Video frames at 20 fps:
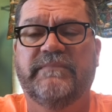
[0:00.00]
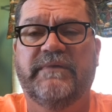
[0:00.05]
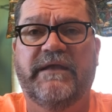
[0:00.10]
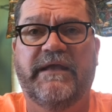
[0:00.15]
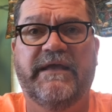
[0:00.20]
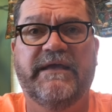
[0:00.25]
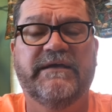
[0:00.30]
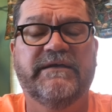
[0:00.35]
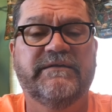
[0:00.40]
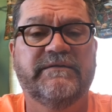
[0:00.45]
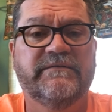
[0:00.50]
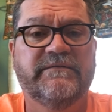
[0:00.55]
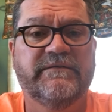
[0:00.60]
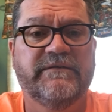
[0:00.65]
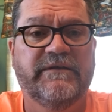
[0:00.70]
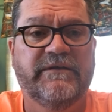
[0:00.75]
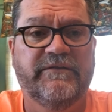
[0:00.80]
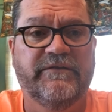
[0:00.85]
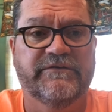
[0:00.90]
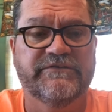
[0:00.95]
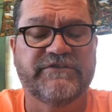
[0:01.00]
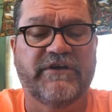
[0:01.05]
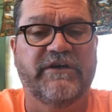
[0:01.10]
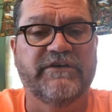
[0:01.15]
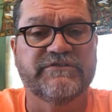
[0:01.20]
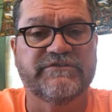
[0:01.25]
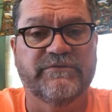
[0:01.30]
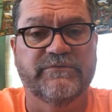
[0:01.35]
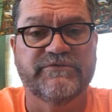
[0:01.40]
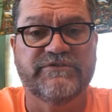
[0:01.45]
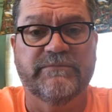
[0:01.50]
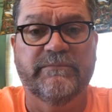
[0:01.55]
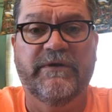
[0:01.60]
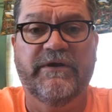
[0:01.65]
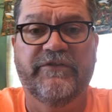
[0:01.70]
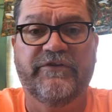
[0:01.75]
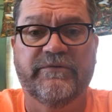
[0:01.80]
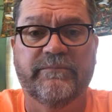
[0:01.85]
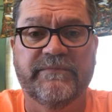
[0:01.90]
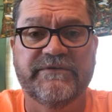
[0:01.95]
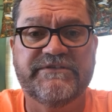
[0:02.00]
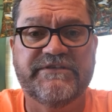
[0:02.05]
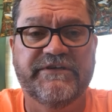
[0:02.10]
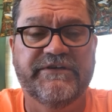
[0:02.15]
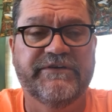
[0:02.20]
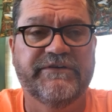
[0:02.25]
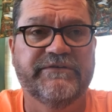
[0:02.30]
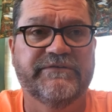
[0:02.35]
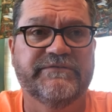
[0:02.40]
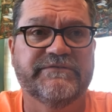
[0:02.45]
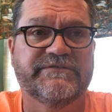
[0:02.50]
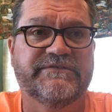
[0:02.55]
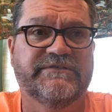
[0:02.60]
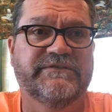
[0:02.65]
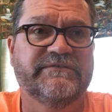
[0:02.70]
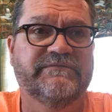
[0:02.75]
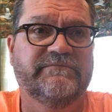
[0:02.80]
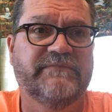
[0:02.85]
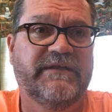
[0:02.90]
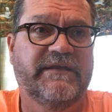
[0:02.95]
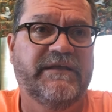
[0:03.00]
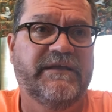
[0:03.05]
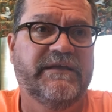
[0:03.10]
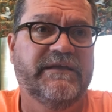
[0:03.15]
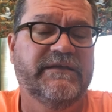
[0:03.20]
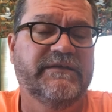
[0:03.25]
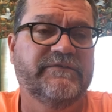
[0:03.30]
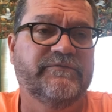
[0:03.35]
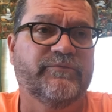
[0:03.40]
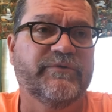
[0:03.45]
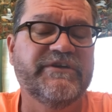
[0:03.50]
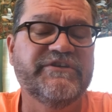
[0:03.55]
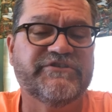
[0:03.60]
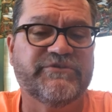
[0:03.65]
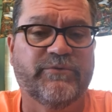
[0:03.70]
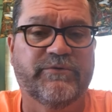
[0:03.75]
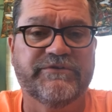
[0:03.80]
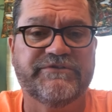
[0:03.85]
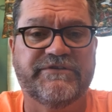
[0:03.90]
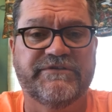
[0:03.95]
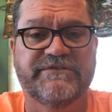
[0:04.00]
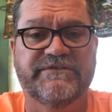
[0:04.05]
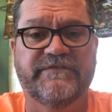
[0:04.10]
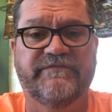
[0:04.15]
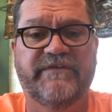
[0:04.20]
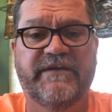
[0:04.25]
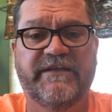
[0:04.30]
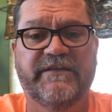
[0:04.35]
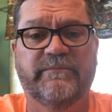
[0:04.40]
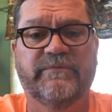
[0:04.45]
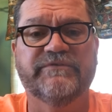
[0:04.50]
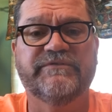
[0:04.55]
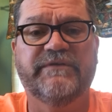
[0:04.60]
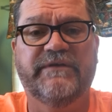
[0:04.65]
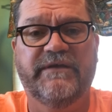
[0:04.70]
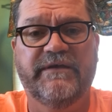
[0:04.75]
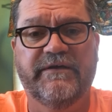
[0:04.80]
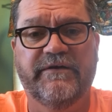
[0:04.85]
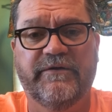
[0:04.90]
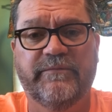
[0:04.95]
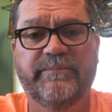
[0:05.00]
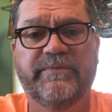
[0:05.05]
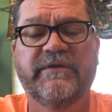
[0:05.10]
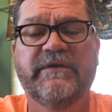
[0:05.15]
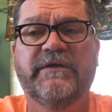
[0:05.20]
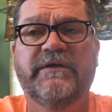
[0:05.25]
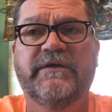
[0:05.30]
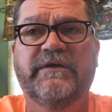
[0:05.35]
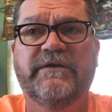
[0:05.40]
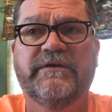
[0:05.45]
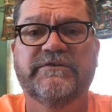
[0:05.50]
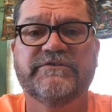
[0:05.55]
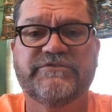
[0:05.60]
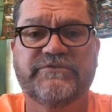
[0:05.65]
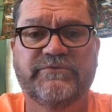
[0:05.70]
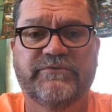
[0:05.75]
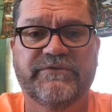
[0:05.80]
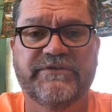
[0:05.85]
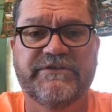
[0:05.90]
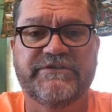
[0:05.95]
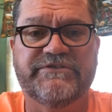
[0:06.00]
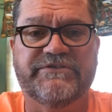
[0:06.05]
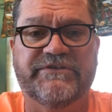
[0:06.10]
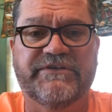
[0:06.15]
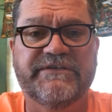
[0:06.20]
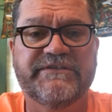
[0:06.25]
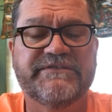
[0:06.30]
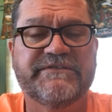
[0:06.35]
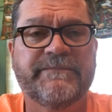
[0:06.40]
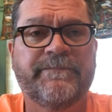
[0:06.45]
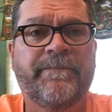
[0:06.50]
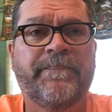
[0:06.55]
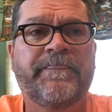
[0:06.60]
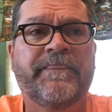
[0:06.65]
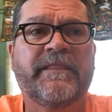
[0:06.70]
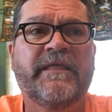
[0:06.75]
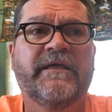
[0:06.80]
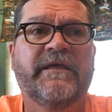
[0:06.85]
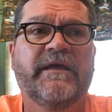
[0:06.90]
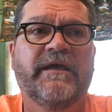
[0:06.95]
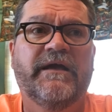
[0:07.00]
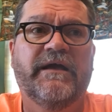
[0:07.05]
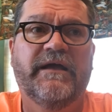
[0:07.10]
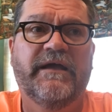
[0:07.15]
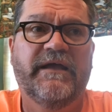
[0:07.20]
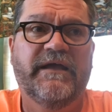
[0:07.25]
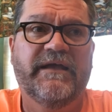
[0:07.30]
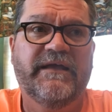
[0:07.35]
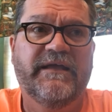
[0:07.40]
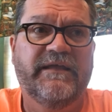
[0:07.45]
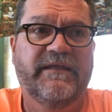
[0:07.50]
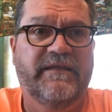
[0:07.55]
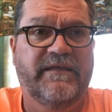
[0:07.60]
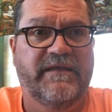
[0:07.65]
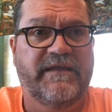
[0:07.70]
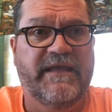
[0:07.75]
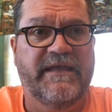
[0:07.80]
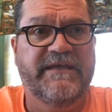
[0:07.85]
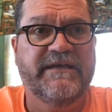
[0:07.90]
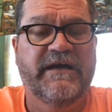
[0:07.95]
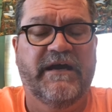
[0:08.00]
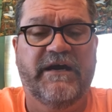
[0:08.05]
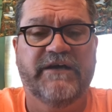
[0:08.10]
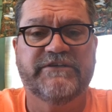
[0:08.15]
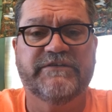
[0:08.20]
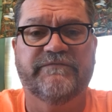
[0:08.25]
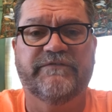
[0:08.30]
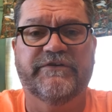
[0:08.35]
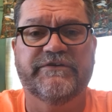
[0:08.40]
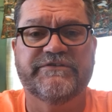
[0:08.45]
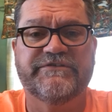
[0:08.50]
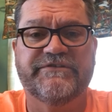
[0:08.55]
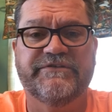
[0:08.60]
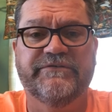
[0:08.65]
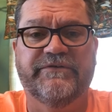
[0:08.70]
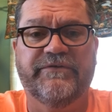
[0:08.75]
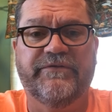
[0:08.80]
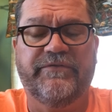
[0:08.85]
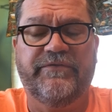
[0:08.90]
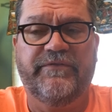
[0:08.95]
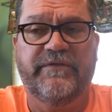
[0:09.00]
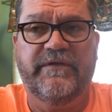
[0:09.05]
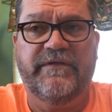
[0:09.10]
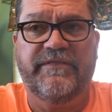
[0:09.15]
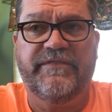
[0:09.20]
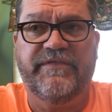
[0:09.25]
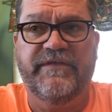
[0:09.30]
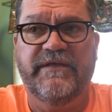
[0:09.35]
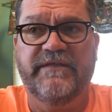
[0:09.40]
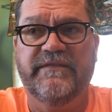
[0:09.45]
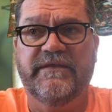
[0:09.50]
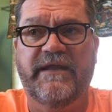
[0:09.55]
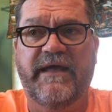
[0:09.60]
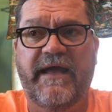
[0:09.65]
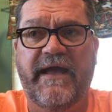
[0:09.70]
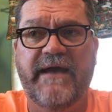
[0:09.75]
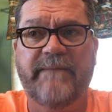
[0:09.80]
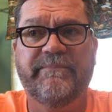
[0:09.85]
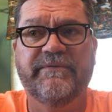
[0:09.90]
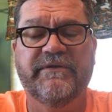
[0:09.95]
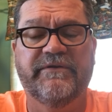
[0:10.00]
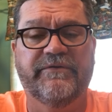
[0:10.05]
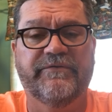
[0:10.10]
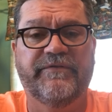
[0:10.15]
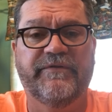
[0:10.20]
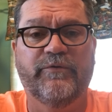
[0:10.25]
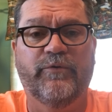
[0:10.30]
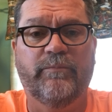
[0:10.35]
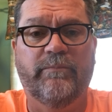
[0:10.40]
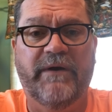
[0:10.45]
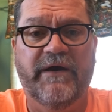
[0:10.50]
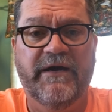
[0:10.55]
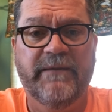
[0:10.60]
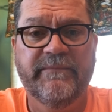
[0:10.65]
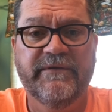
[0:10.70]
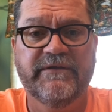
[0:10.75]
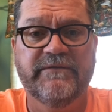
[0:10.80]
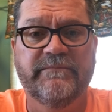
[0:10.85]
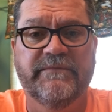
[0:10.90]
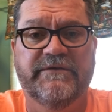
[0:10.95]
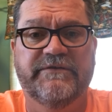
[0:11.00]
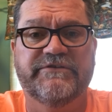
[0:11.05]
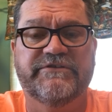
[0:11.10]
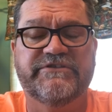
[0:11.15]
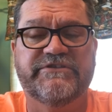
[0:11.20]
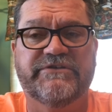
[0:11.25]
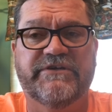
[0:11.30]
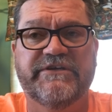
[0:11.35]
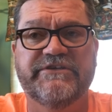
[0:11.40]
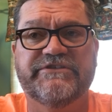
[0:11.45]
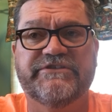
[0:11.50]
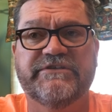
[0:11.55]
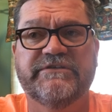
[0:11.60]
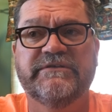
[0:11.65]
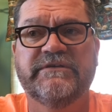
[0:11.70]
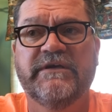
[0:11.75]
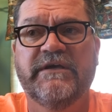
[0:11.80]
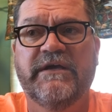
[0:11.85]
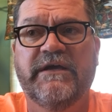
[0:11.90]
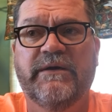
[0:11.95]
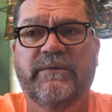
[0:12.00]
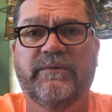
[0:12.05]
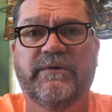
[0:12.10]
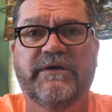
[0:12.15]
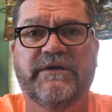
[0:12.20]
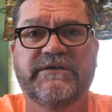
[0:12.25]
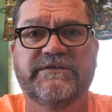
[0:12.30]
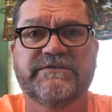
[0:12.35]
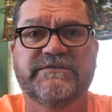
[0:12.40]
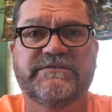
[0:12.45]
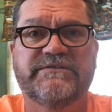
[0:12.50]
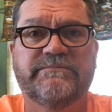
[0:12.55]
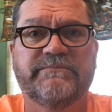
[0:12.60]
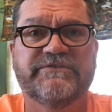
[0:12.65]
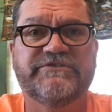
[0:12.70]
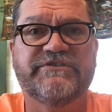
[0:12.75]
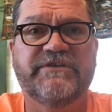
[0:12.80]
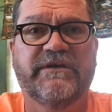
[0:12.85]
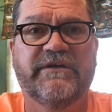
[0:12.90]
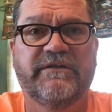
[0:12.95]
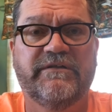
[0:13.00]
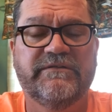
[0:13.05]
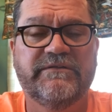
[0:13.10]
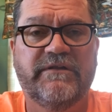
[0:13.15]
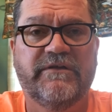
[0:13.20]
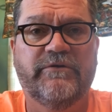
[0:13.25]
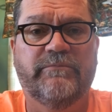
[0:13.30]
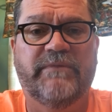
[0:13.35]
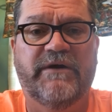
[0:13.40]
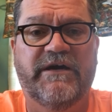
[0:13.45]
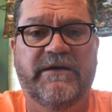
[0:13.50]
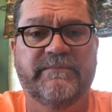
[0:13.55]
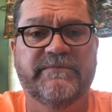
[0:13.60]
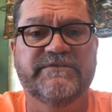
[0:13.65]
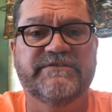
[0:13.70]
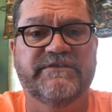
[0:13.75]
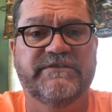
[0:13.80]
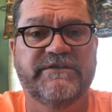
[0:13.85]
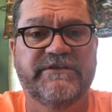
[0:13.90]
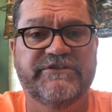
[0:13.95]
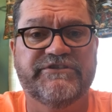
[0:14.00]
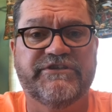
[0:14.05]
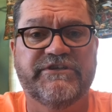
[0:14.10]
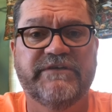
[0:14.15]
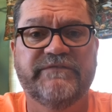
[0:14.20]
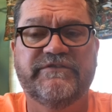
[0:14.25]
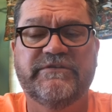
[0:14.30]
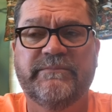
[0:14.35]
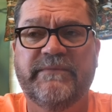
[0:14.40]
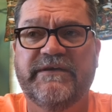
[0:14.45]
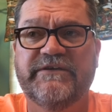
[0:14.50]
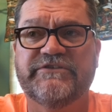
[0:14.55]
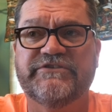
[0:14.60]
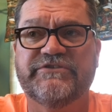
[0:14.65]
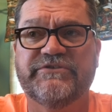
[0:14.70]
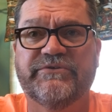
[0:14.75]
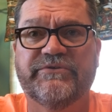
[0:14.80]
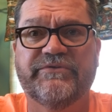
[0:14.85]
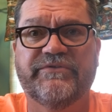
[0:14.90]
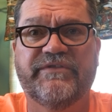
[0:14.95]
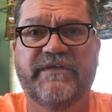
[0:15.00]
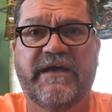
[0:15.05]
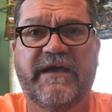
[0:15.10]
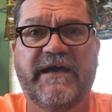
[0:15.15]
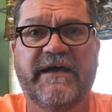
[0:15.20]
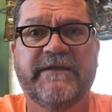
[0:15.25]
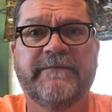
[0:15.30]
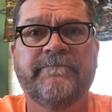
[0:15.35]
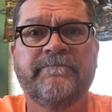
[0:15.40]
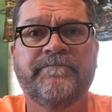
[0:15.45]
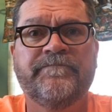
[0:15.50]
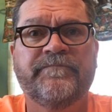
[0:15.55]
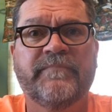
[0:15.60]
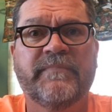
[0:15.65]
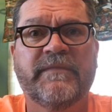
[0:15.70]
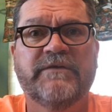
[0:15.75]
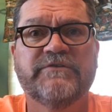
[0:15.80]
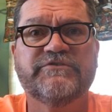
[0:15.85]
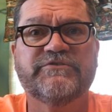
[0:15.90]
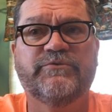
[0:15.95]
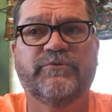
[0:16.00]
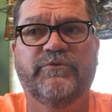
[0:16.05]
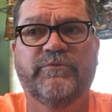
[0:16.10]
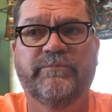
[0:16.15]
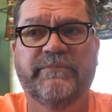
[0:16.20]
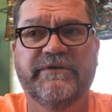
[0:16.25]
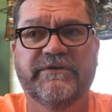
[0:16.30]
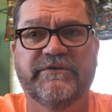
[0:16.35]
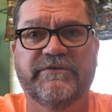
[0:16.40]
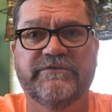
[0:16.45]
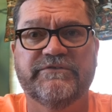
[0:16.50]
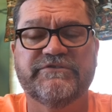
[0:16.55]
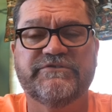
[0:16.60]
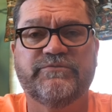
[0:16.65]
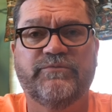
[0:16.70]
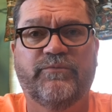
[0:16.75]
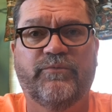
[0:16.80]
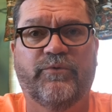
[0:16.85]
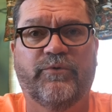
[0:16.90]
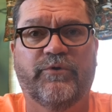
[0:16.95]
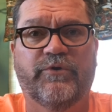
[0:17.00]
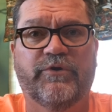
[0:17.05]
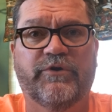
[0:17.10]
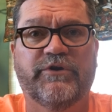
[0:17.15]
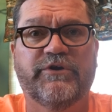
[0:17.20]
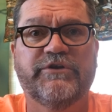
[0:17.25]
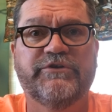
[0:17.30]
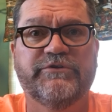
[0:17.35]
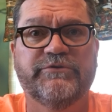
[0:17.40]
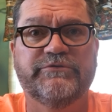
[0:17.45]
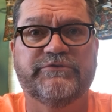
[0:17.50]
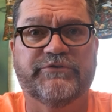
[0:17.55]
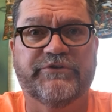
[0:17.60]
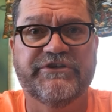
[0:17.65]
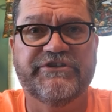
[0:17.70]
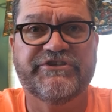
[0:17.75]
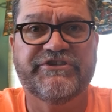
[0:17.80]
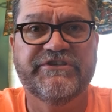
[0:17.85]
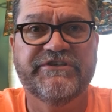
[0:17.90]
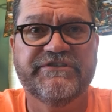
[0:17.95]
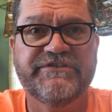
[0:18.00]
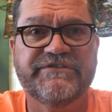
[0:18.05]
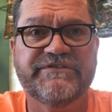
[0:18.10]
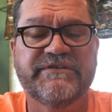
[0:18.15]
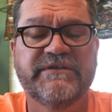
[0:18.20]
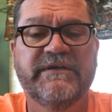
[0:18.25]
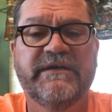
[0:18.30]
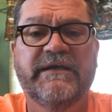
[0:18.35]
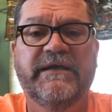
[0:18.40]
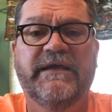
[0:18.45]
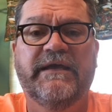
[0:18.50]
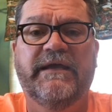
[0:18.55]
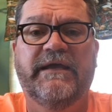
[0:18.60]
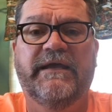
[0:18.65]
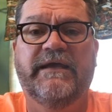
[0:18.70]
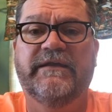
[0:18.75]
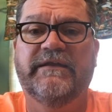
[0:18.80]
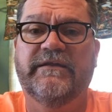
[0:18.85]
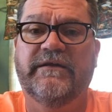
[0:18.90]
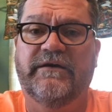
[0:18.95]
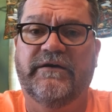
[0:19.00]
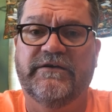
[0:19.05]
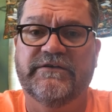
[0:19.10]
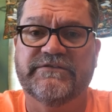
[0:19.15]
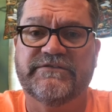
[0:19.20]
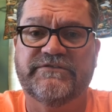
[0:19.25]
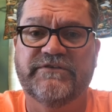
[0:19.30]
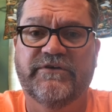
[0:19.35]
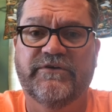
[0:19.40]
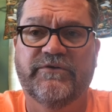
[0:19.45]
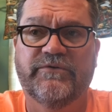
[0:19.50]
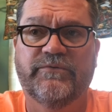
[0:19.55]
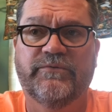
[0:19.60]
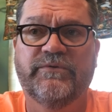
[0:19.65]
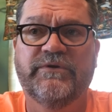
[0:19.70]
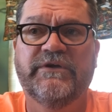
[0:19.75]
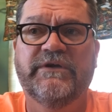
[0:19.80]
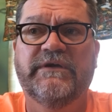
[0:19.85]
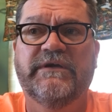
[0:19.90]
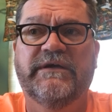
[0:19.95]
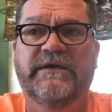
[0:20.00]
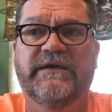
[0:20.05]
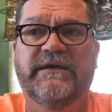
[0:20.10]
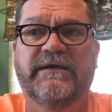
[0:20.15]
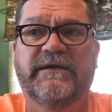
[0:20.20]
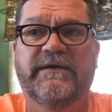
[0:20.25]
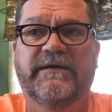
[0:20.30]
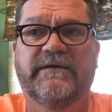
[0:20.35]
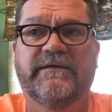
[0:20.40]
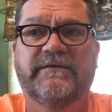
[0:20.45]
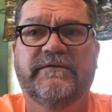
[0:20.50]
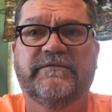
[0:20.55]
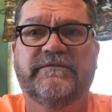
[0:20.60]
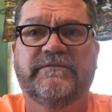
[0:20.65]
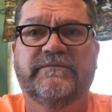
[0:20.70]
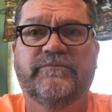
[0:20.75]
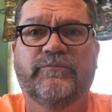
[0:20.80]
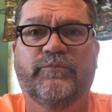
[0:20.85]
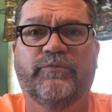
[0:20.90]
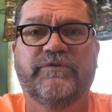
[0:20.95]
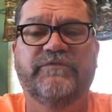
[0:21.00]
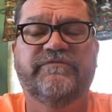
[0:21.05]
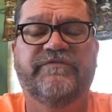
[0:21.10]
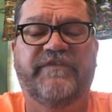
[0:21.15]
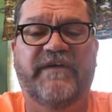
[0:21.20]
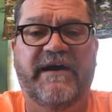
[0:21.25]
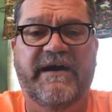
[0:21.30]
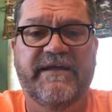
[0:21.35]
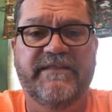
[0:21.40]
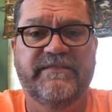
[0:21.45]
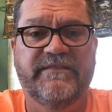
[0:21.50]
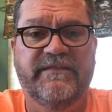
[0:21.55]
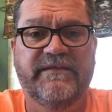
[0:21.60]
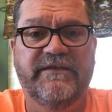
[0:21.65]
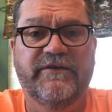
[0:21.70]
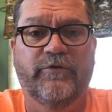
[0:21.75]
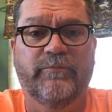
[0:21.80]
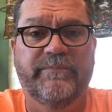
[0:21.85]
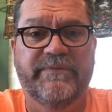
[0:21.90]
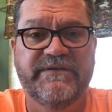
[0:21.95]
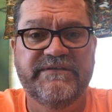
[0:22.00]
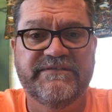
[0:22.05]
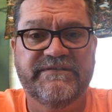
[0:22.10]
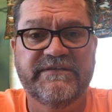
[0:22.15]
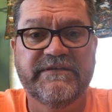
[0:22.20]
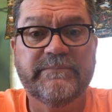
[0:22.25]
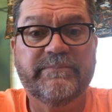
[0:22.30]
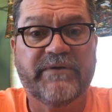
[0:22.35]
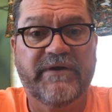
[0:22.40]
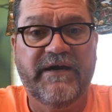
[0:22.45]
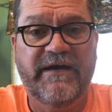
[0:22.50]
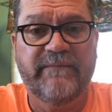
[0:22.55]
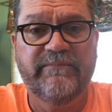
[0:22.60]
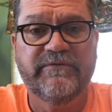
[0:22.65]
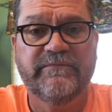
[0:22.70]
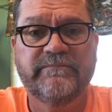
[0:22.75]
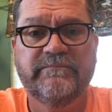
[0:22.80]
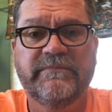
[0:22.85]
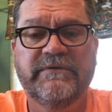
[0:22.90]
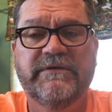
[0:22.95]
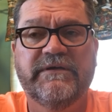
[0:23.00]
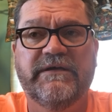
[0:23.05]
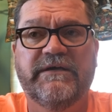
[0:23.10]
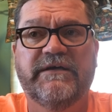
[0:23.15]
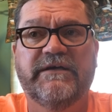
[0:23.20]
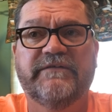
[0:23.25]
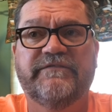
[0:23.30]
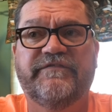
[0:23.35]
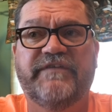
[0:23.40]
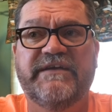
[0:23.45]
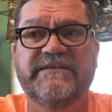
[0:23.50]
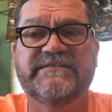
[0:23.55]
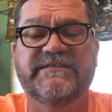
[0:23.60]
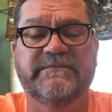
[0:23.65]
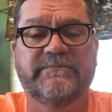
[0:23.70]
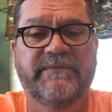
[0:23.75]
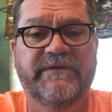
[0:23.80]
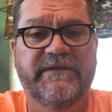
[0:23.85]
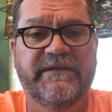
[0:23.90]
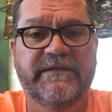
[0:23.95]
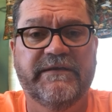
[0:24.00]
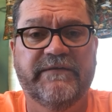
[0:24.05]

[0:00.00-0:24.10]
And there's also some other materials and resources available to help school districts. A controversial thing that happened under the Obama administration was Michelle Obama's initiative to make sure that school meals were nutritious, and it also would fight the obesity problem facing many